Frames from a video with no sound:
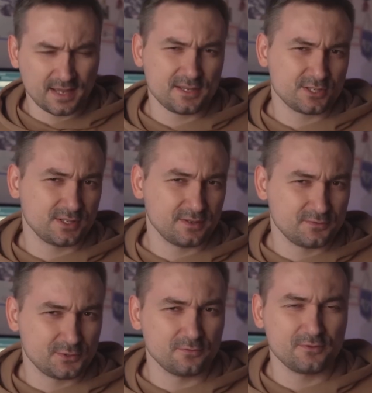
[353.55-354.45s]
Everything
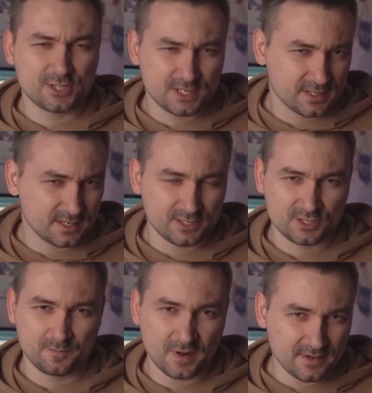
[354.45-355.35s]
above is just a
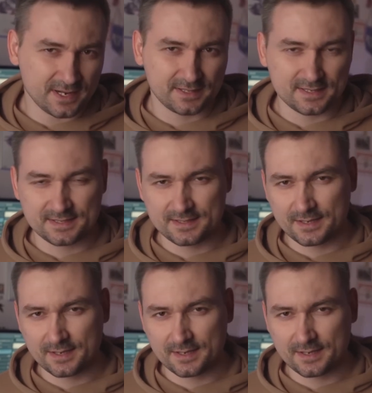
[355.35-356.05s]
shallow overview